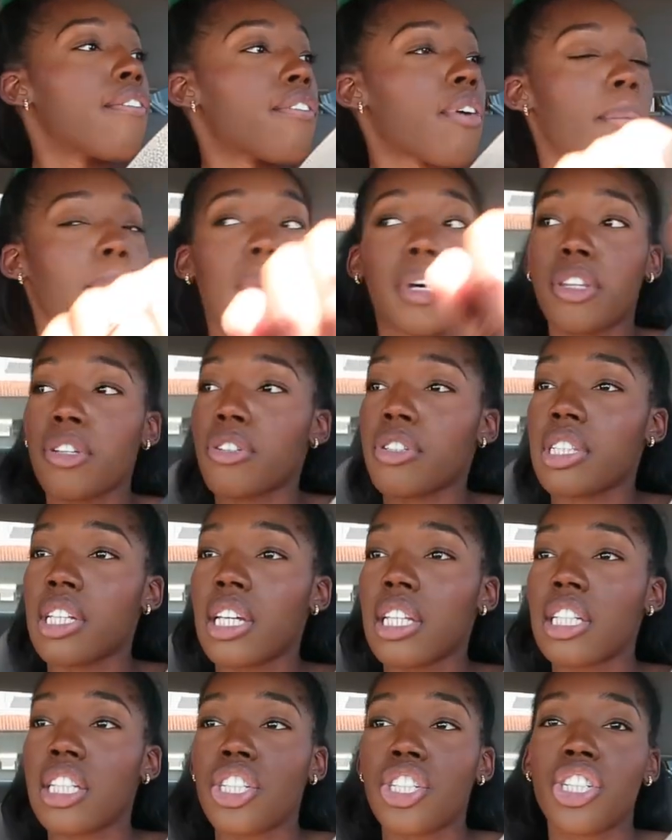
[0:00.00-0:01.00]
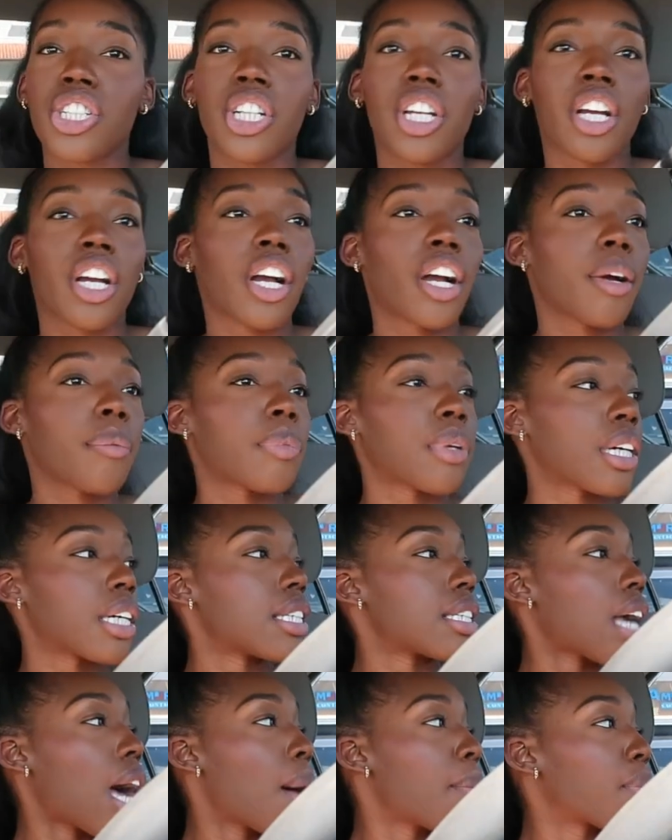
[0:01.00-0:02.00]
for Mother's Day this year
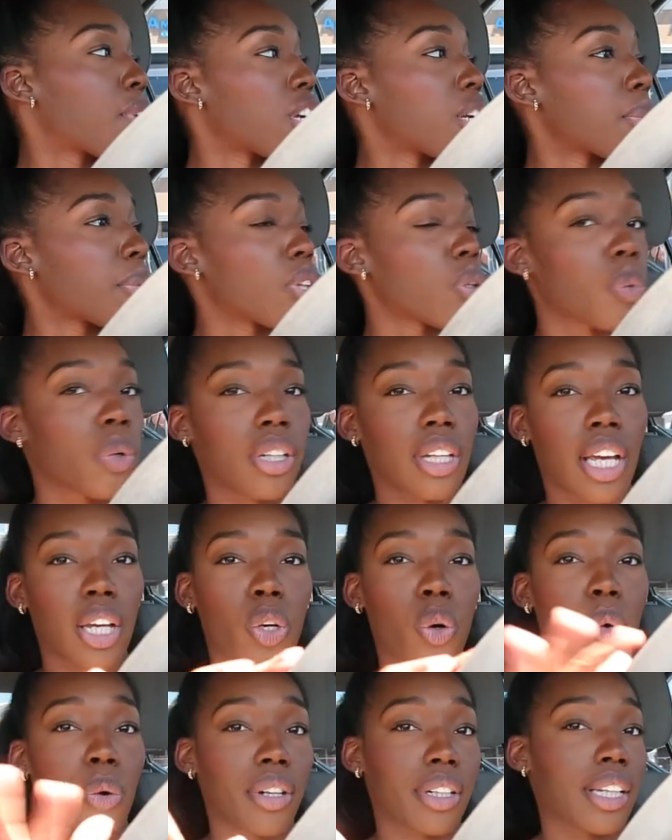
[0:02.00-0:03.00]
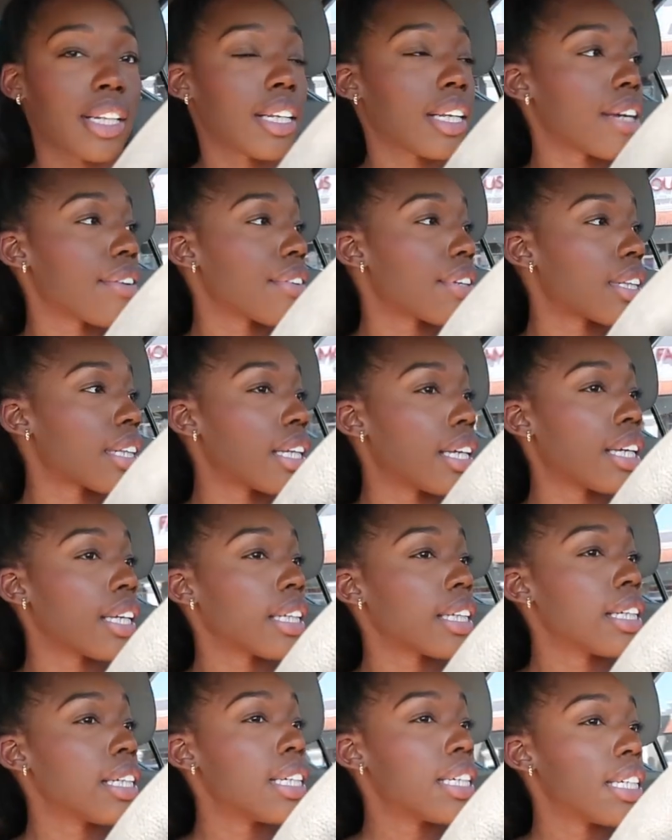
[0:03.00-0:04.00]
because I'm gonna be the one like coordinating
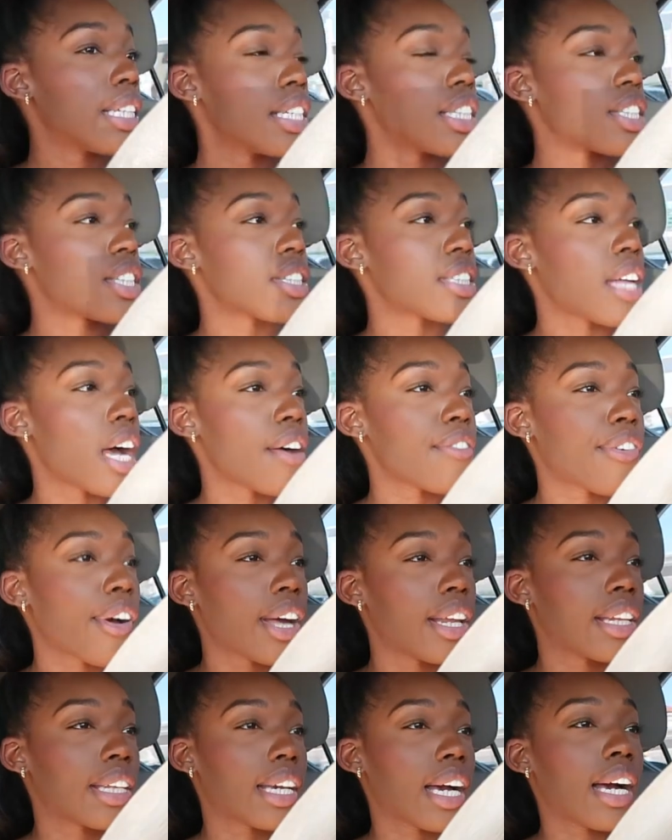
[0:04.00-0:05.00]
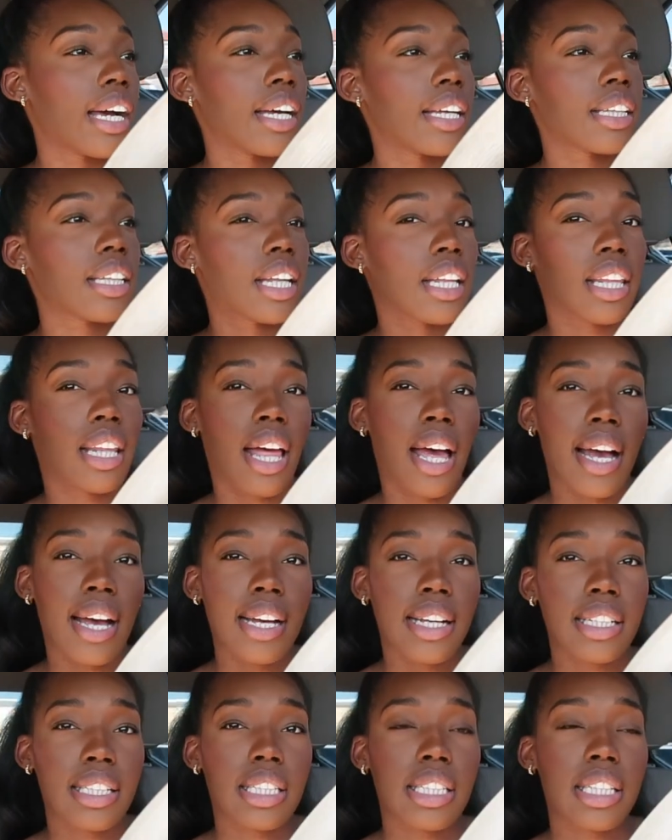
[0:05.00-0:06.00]
everything. It's just I finally got the
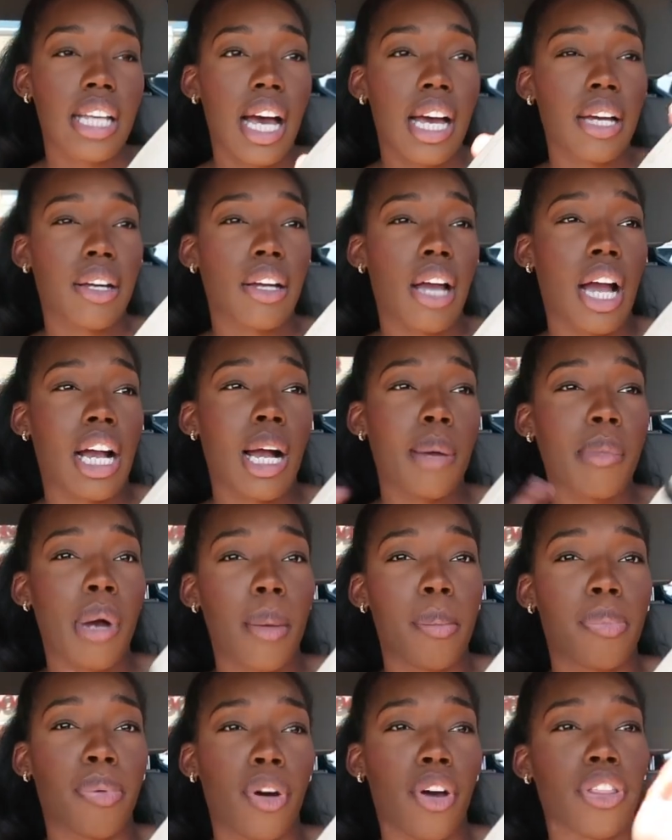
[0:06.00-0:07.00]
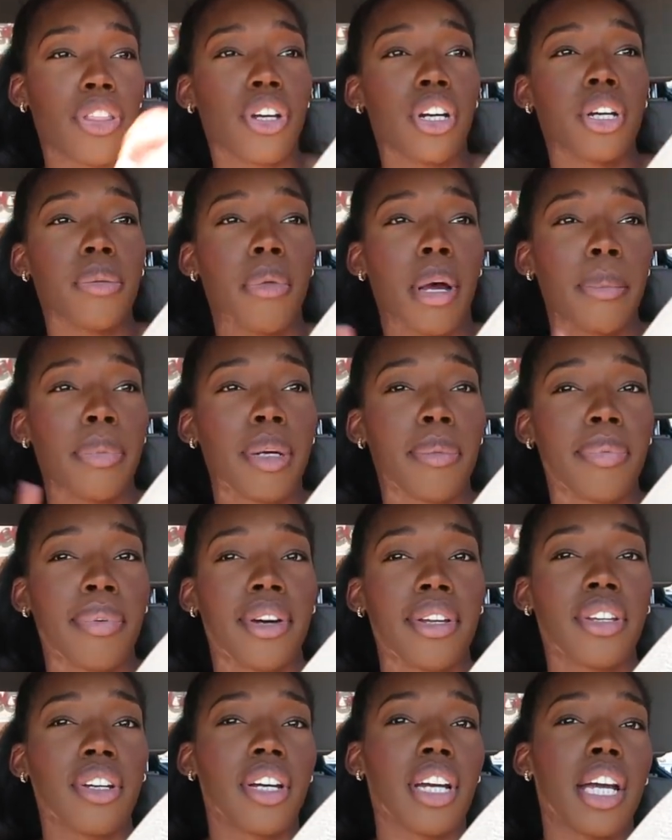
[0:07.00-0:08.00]
last, I, I got my brother, my big
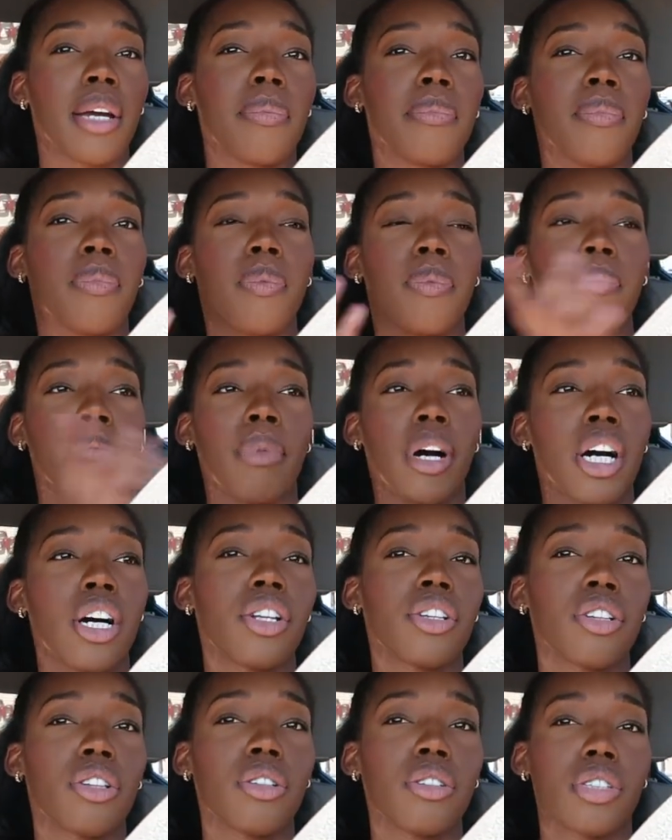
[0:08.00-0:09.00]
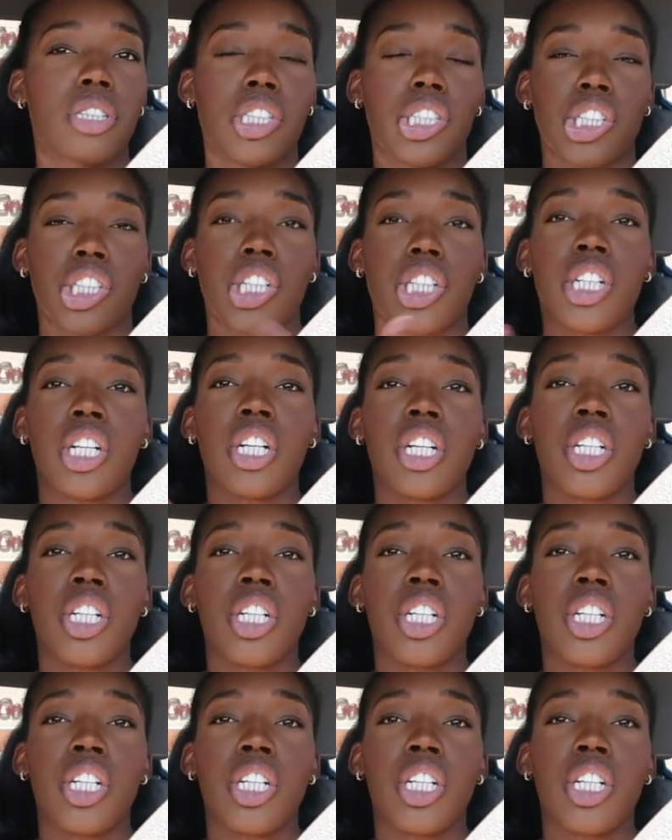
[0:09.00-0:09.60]
brother and my other little sister,